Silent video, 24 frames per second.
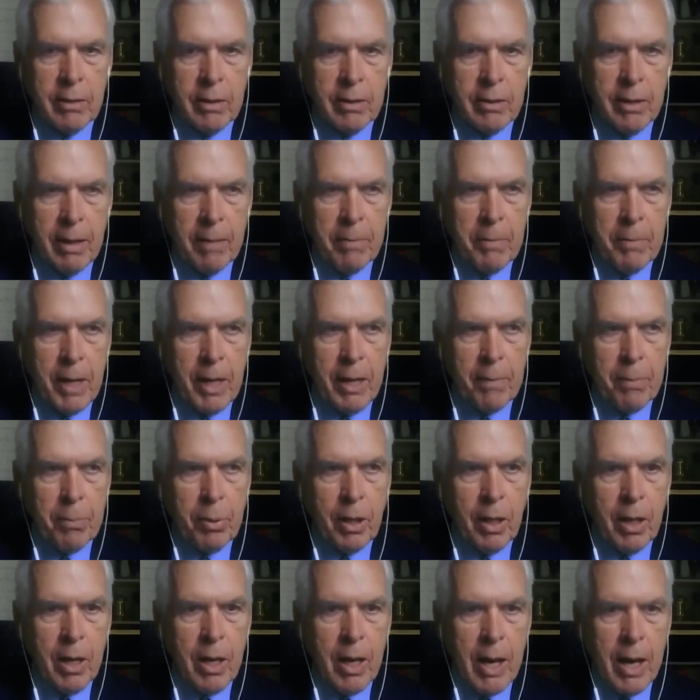that may
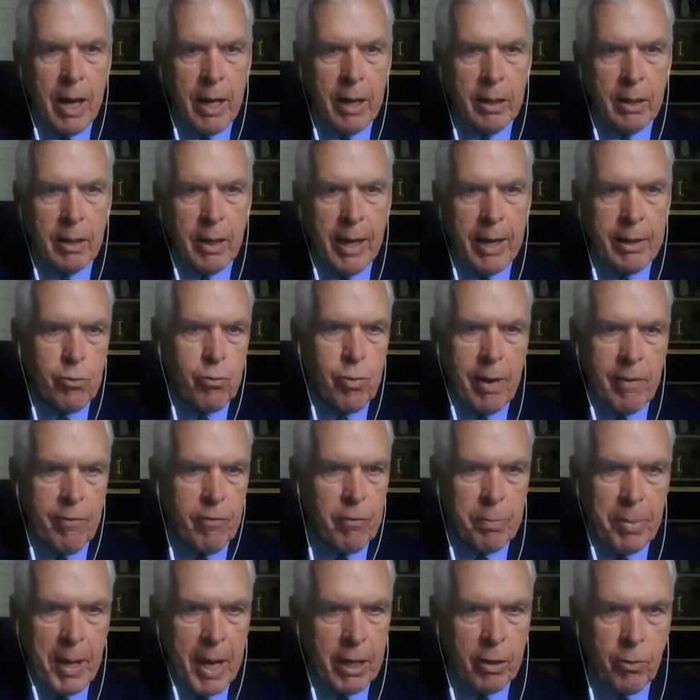apply. I actually have a
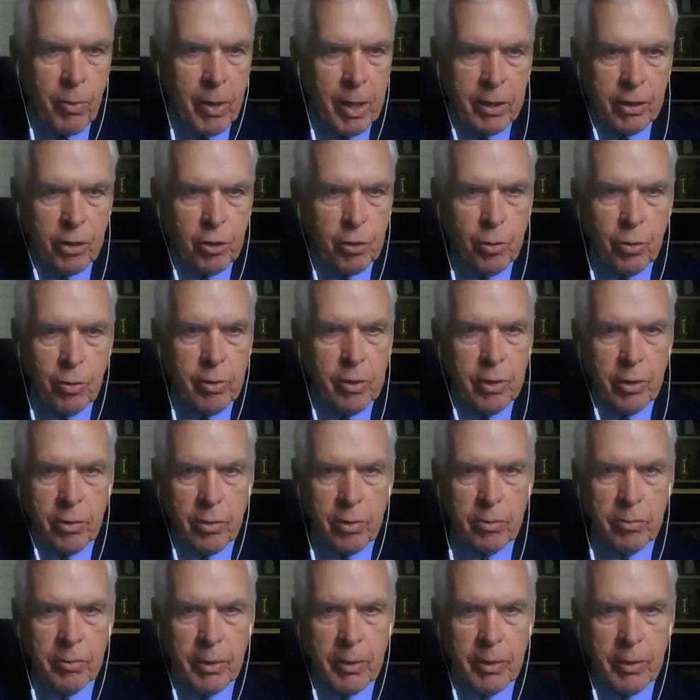background in nuclear